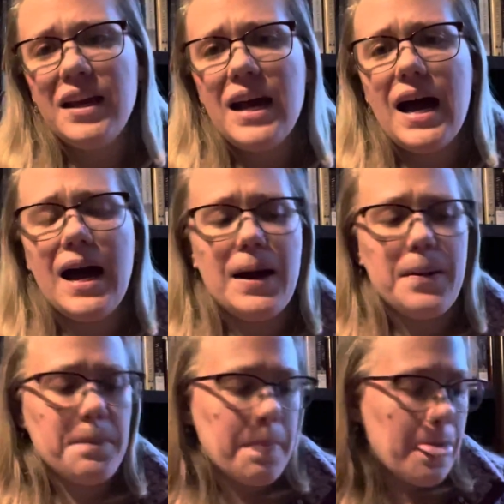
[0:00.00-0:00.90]

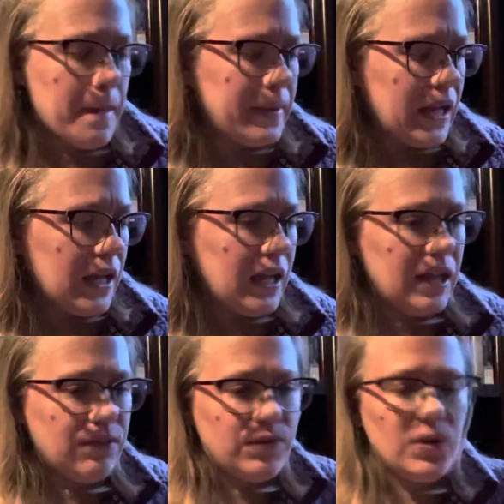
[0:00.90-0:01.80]
But
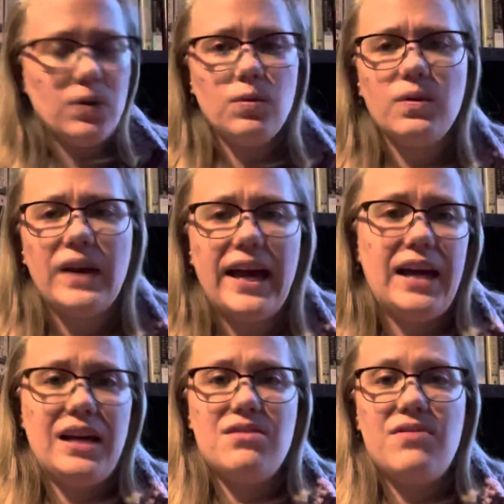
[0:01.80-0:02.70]
if you
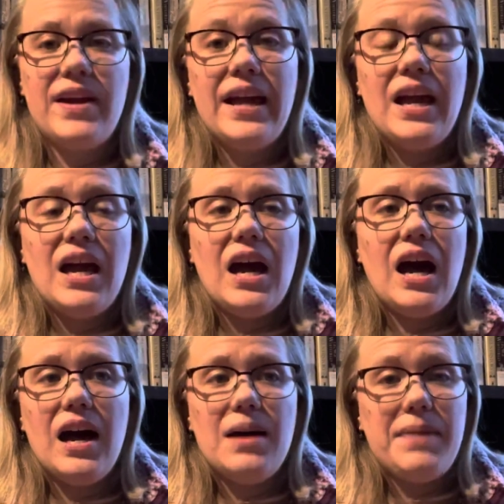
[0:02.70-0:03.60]
have
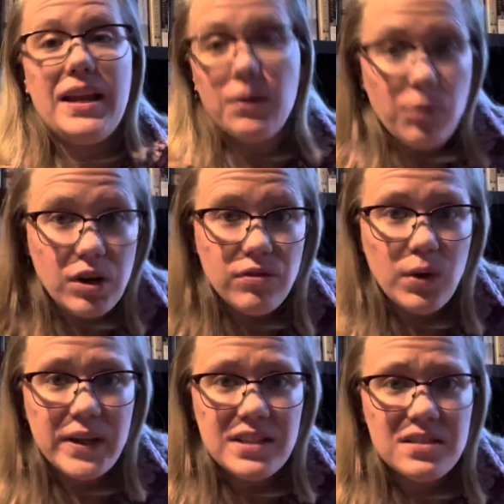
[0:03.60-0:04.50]
any prayer
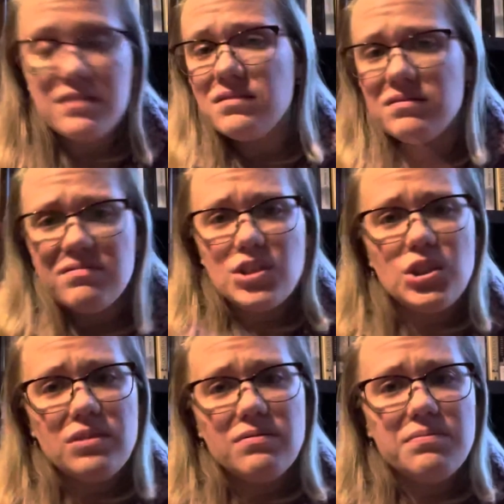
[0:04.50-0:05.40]
requests,
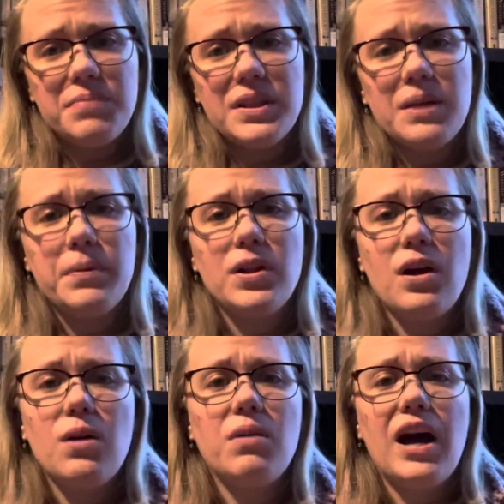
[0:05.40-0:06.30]
put them
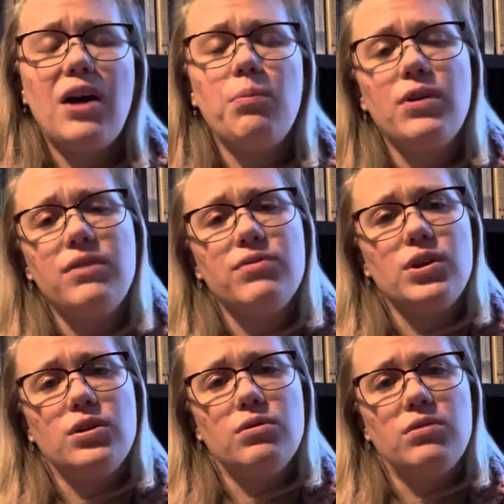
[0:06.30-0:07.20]
below. I'll pray for
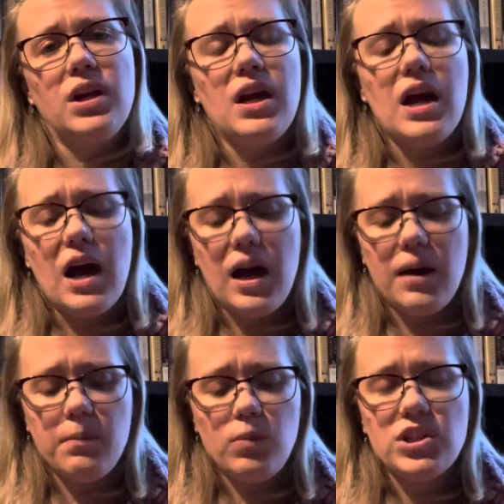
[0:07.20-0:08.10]
you.
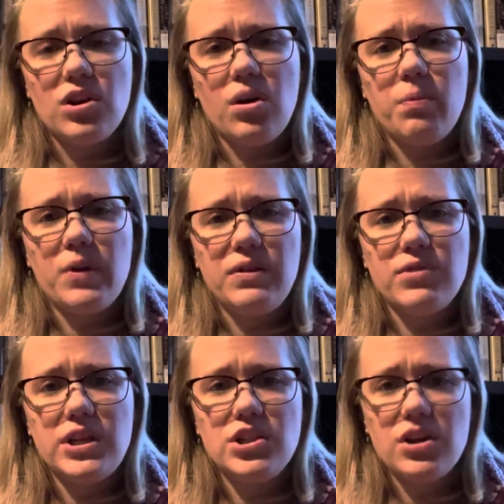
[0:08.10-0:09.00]
We should all pray for
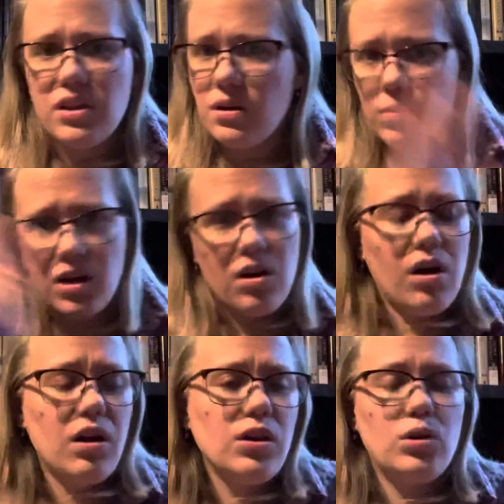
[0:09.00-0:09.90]
each other. We are
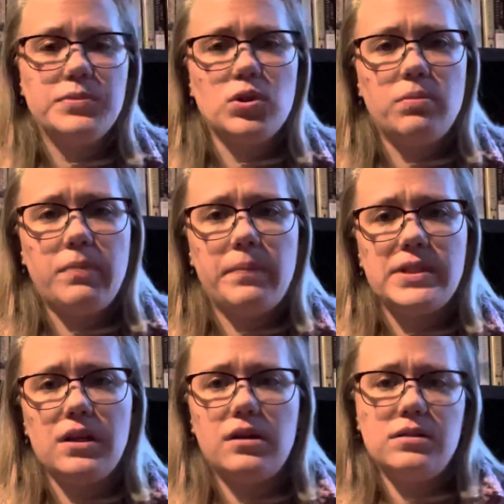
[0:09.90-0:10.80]
all homeschool mamas here.